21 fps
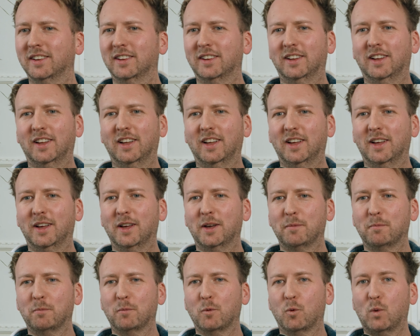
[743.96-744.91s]

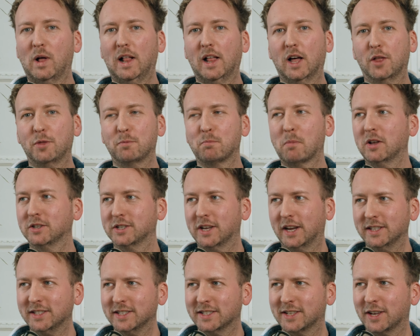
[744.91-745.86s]
Well, at Miles
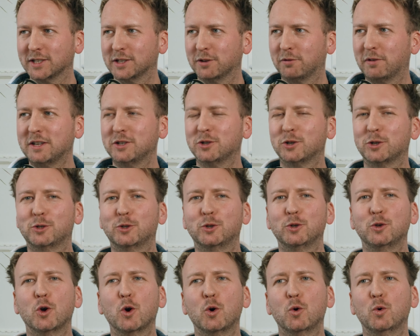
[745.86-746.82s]
Ahead, as a venture
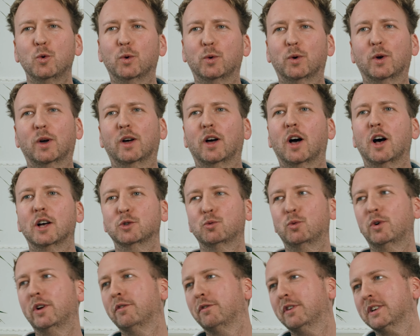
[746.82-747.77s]
studio, as
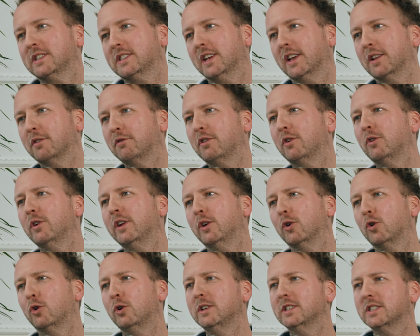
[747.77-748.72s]
we're investing in
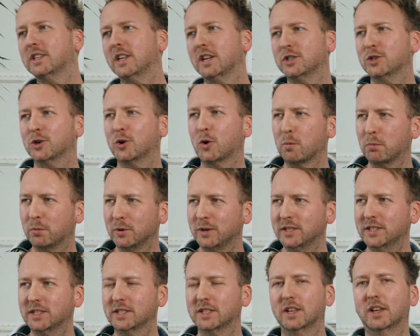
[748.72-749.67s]
very early stage
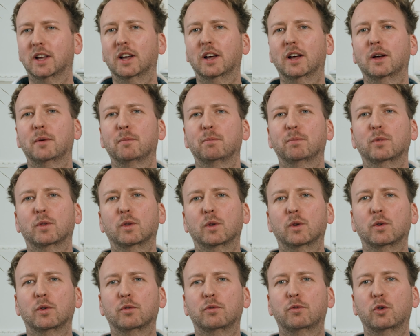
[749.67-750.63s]
companies,
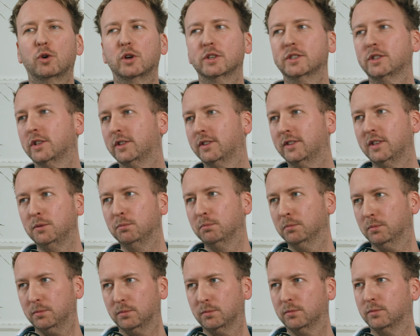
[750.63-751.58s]
for us, the
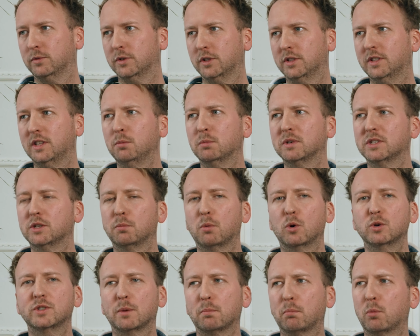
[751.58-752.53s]
team is the
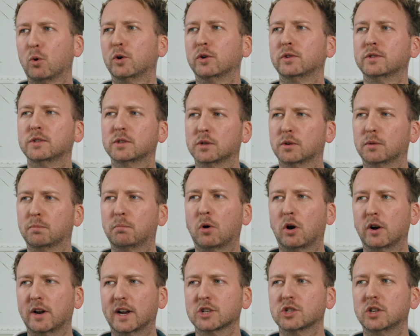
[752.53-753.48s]
most important
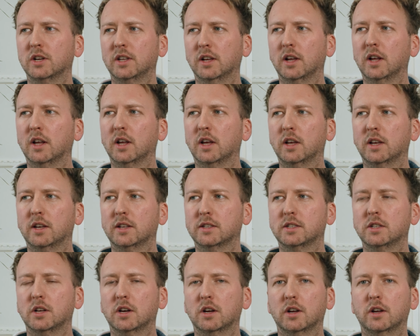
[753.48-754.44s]
part, actually.
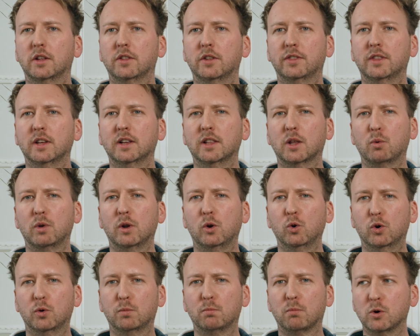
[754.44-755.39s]
It's the thing that we
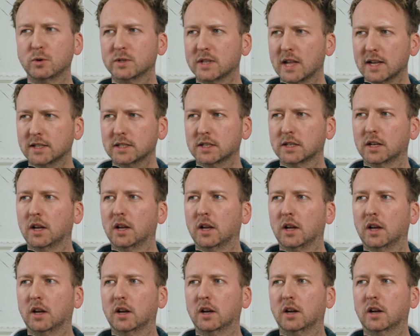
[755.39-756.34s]
look most at,
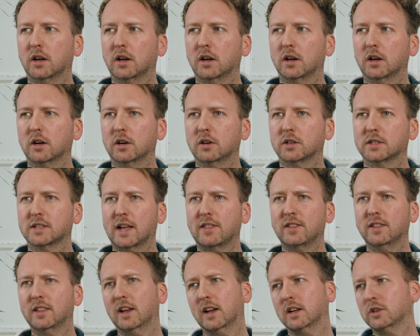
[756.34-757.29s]
because
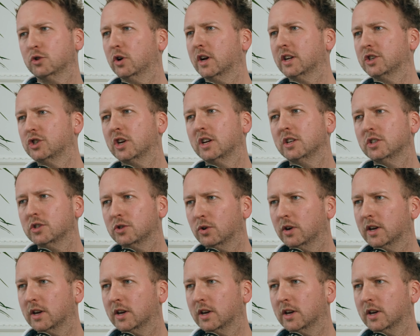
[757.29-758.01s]
anything else you can change.